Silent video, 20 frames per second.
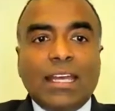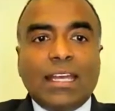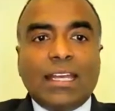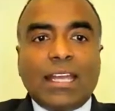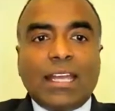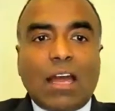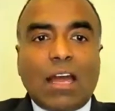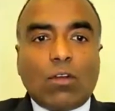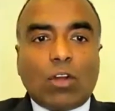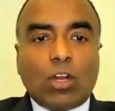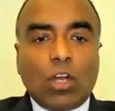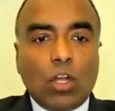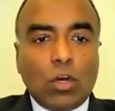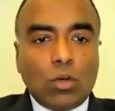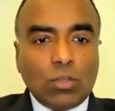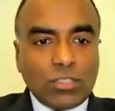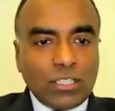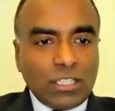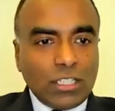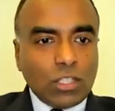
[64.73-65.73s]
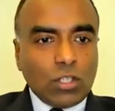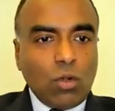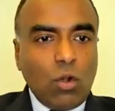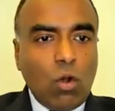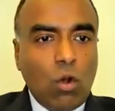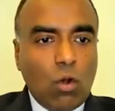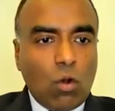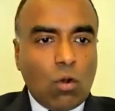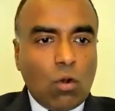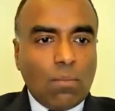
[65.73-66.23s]
Now, closer to
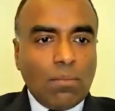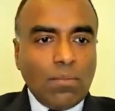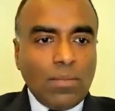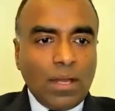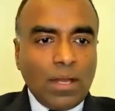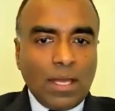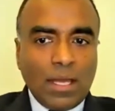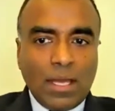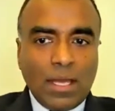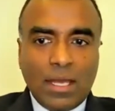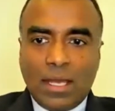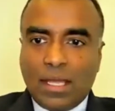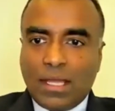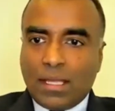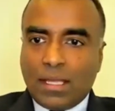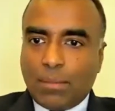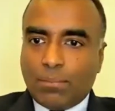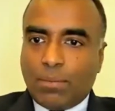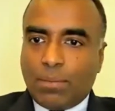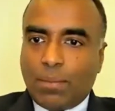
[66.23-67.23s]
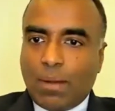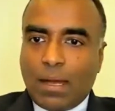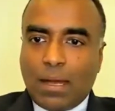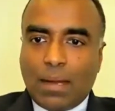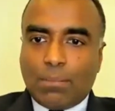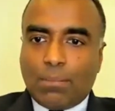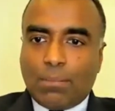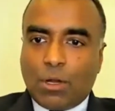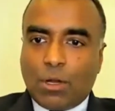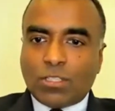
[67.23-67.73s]
home,
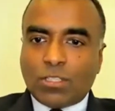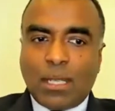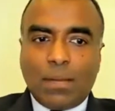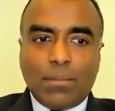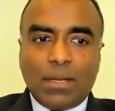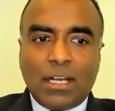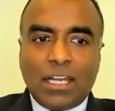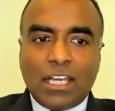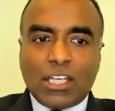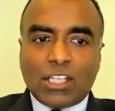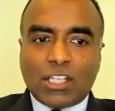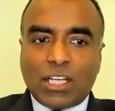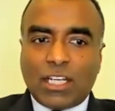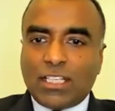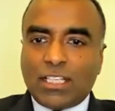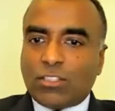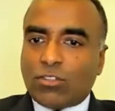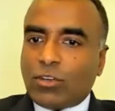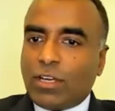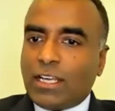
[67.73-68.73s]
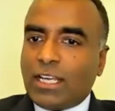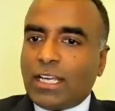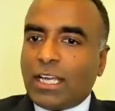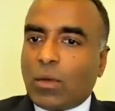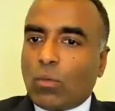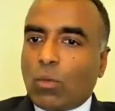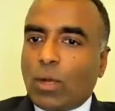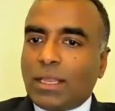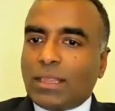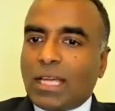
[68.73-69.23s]
Bursa Malaysia is trading
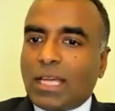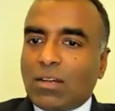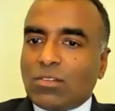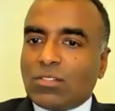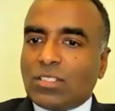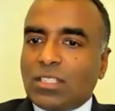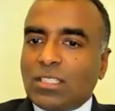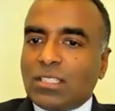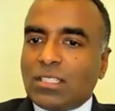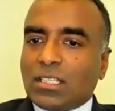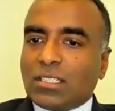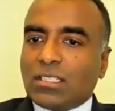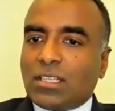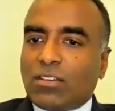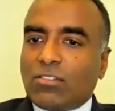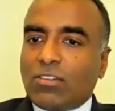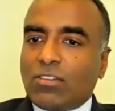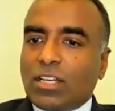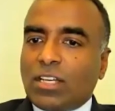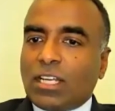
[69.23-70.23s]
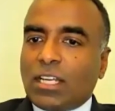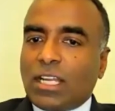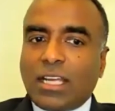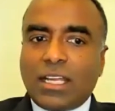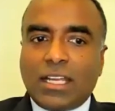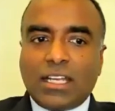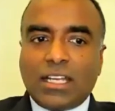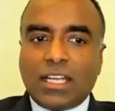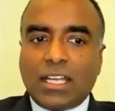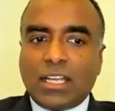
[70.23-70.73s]
at
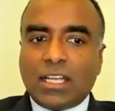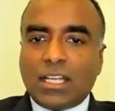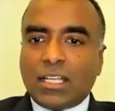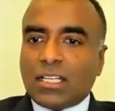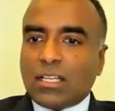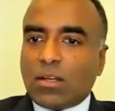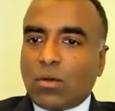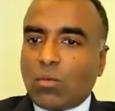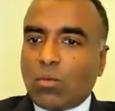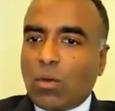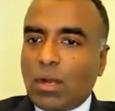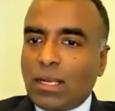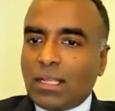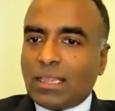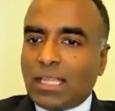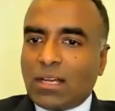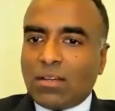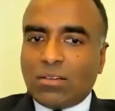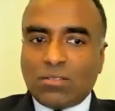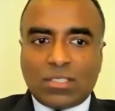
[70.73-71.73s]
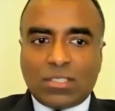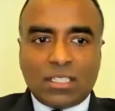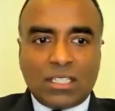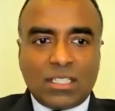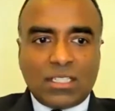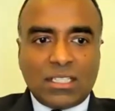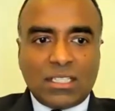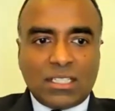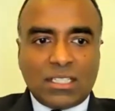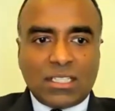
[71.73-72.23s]

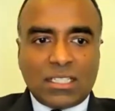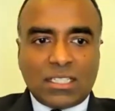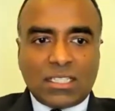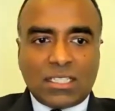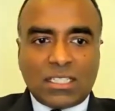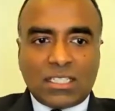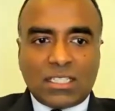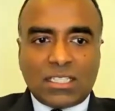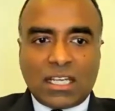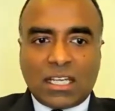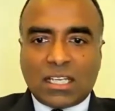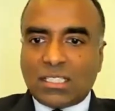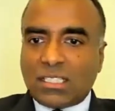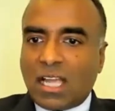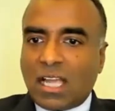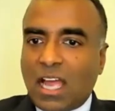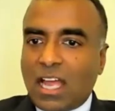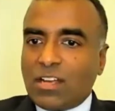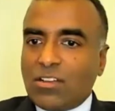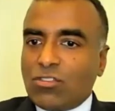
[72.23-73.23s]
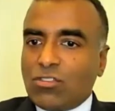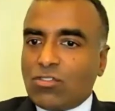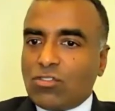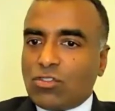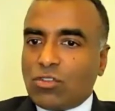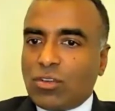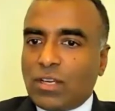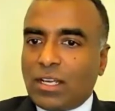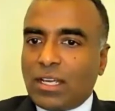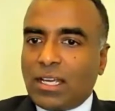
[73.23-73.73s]

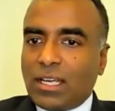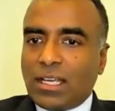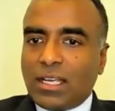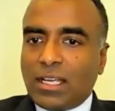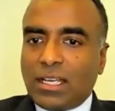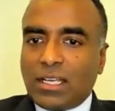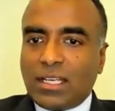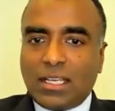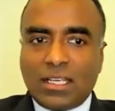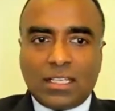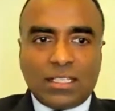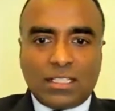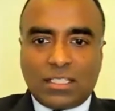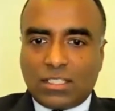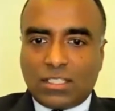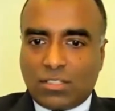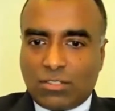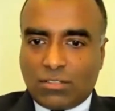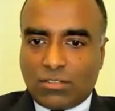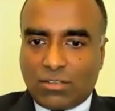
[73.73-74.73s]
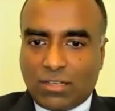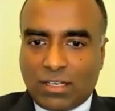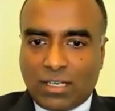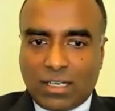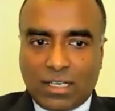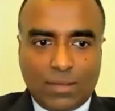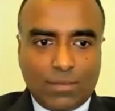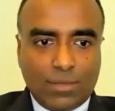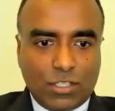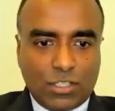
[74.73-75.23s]
1,600, sorry,
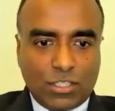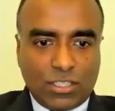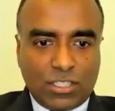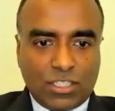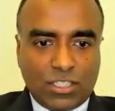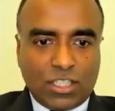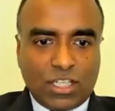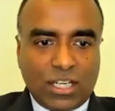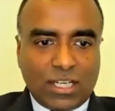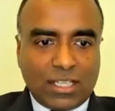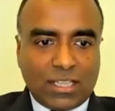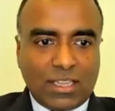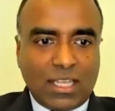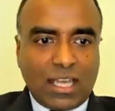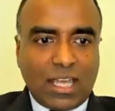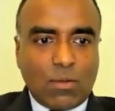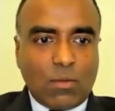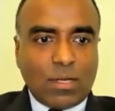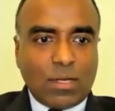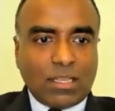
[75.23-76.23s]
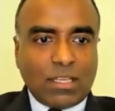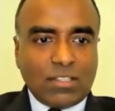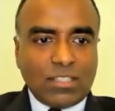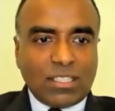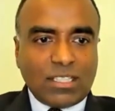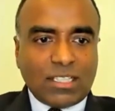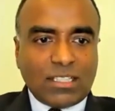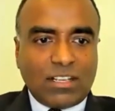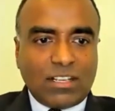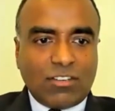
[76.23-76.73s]
let me just check that,
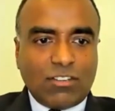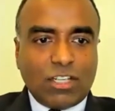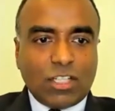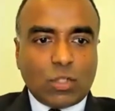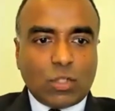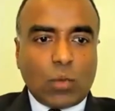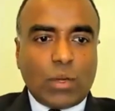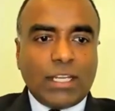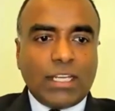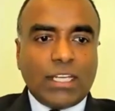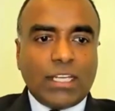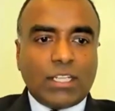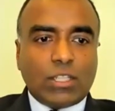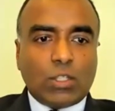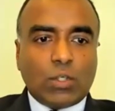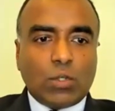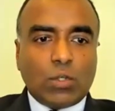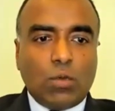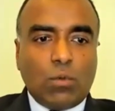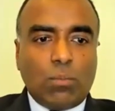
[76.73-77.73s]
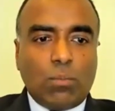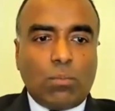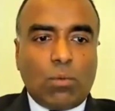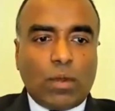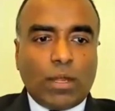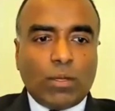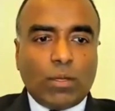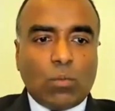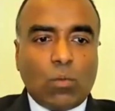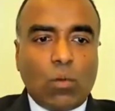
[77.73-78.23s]

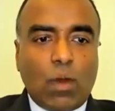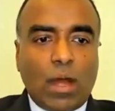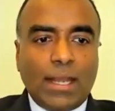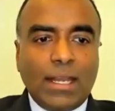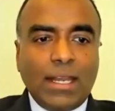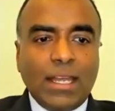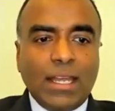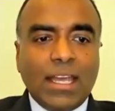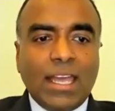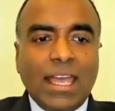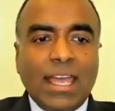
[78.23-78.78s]
1,622.1.